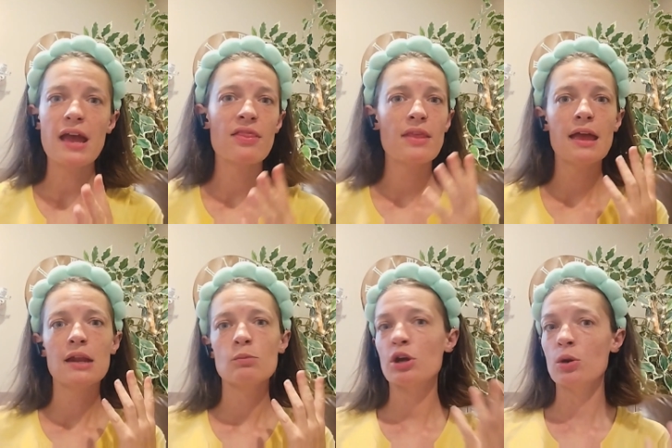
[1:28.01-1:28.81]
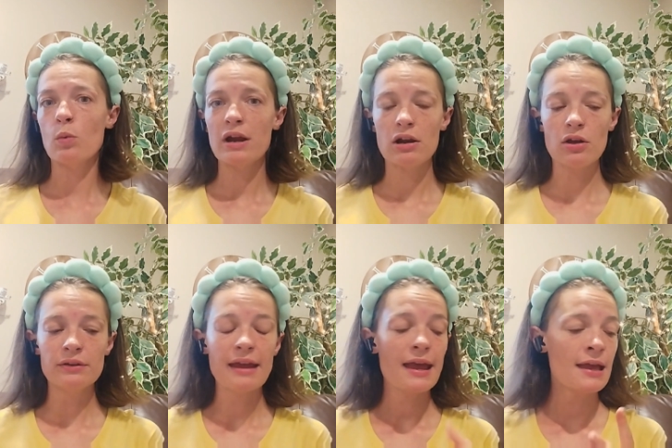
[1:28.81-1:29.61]
And then we're going to wear it all
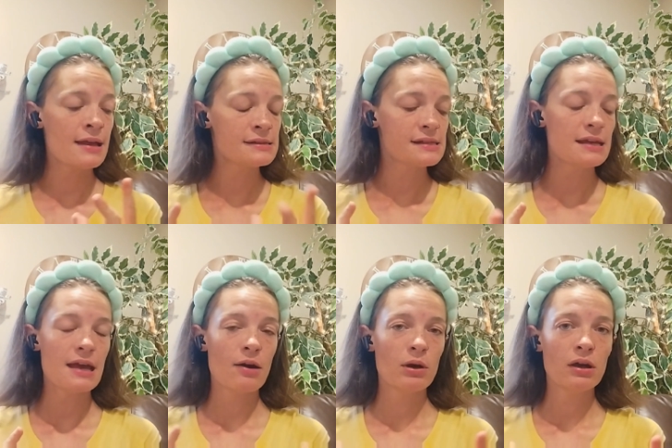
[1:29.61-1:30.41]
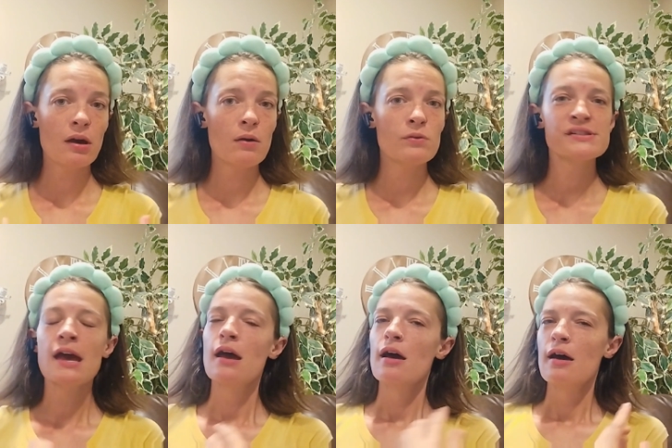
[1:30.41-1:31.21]
day and see how it goes.
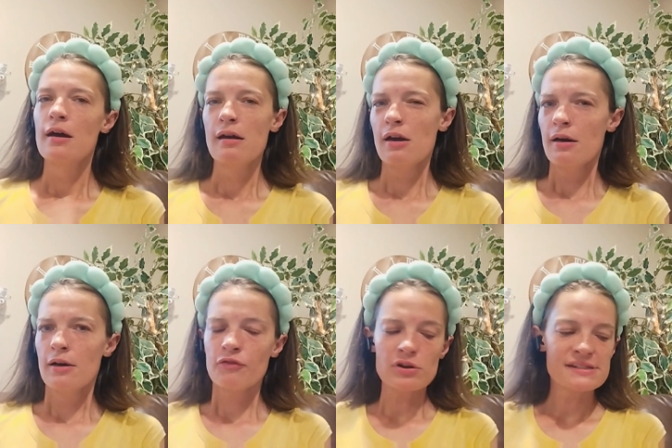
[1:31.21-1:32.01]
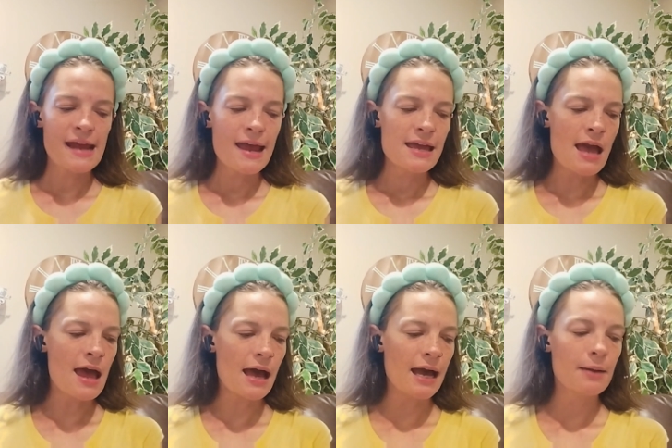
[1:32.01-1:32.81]
First day,
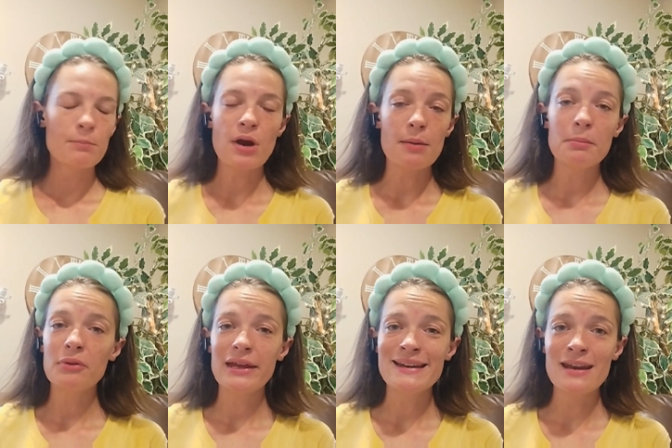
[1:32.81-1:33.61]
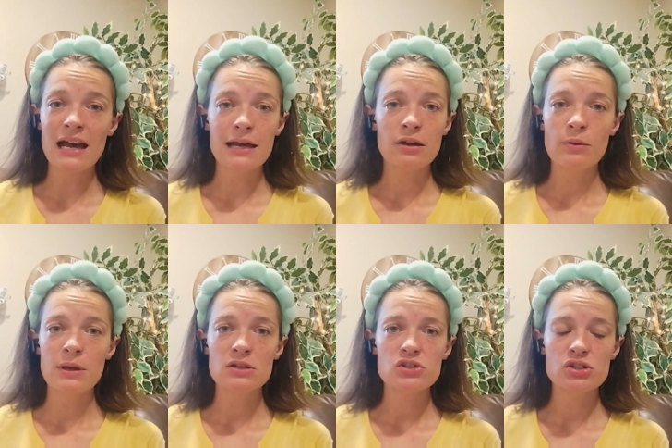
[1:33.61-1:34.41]
I'm probably not
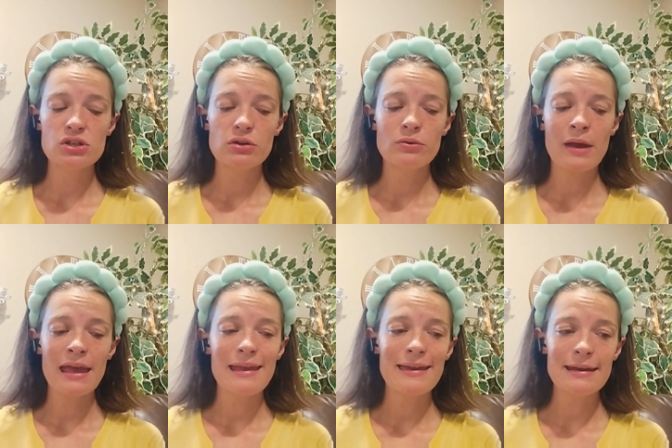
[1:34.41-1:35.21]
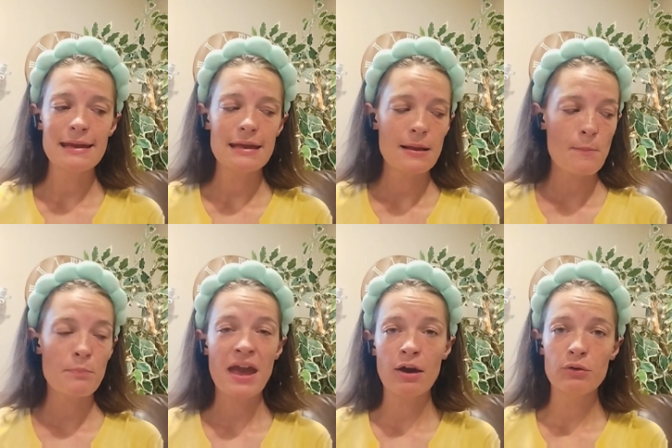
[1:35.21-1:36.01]
going to do any
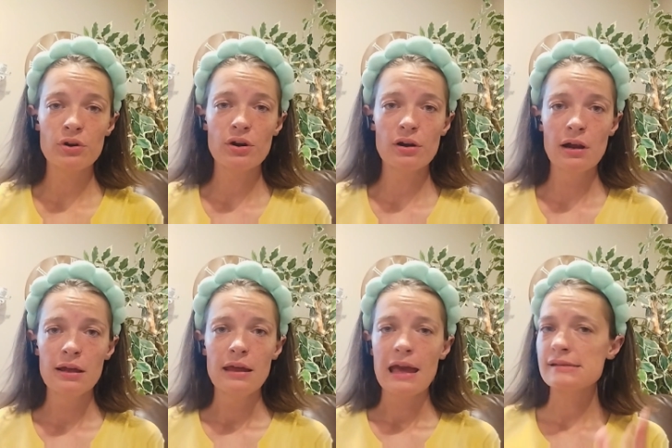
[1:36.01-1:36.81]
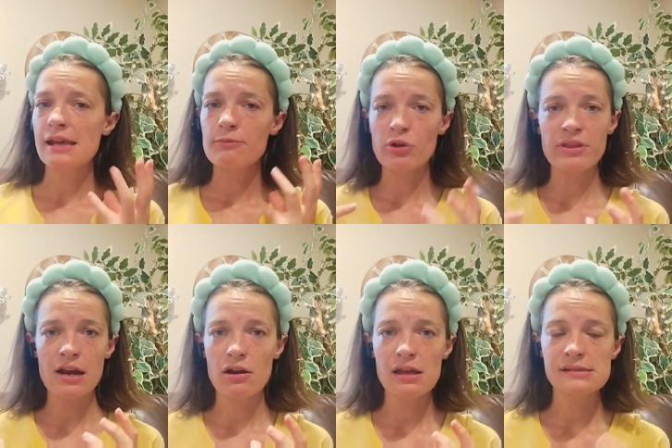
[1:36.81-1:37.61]
powder except for the
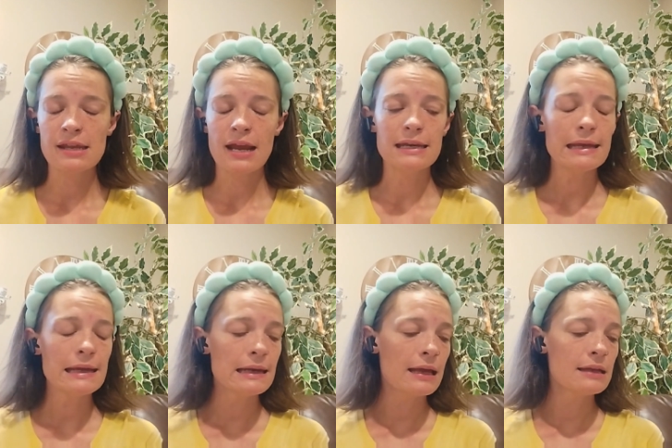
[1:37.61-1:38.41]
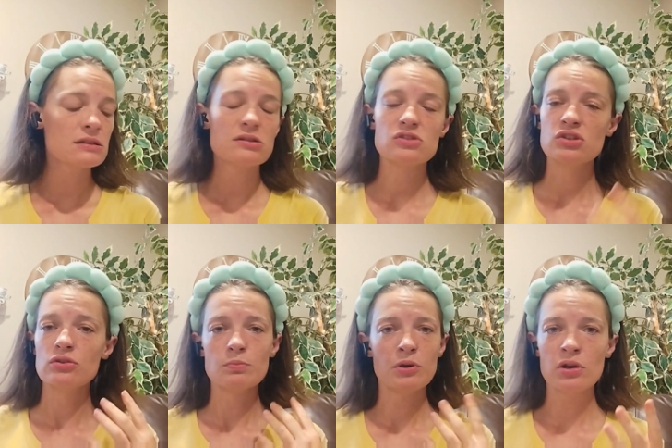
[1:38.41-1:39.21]
areas that I need it
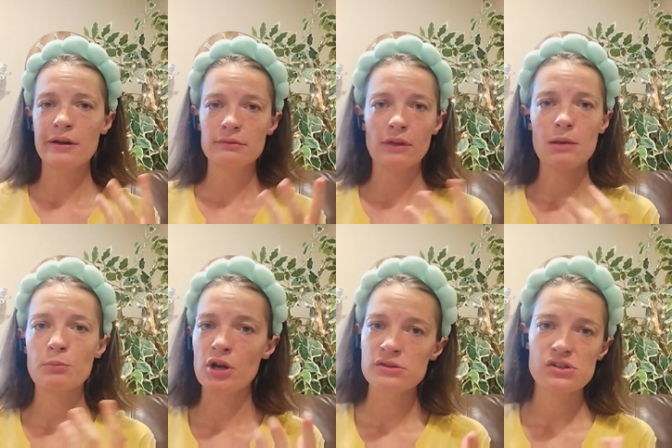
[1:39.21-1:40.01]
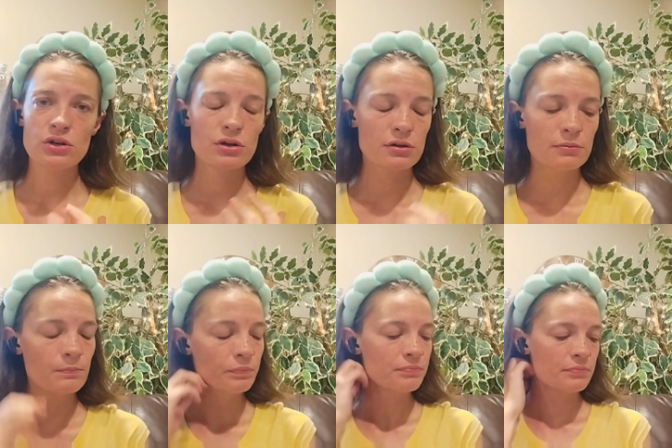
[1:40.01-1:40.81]
to put on, like bronzer,
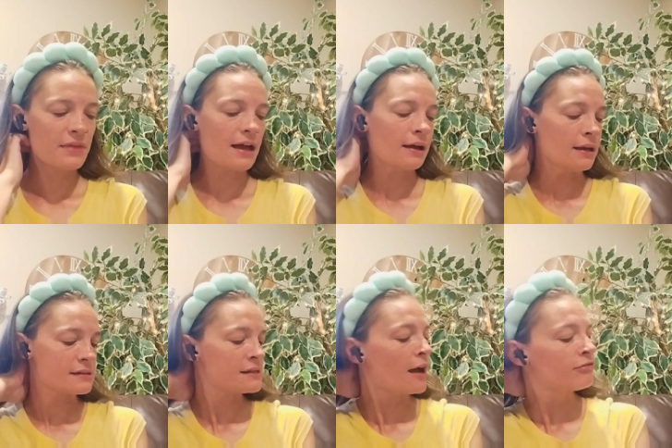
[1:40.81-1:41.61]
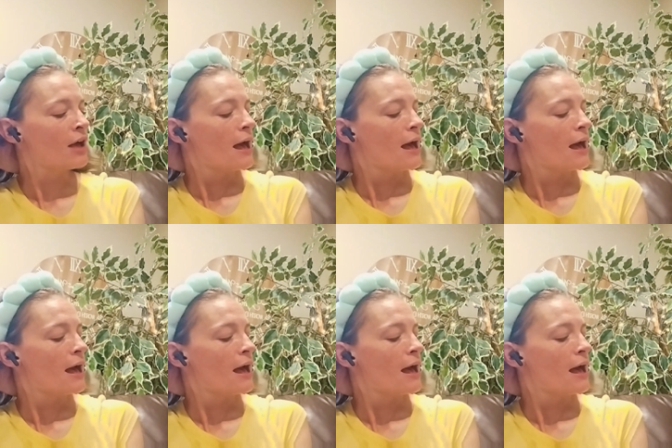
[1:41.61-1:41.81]
that kind of stuff.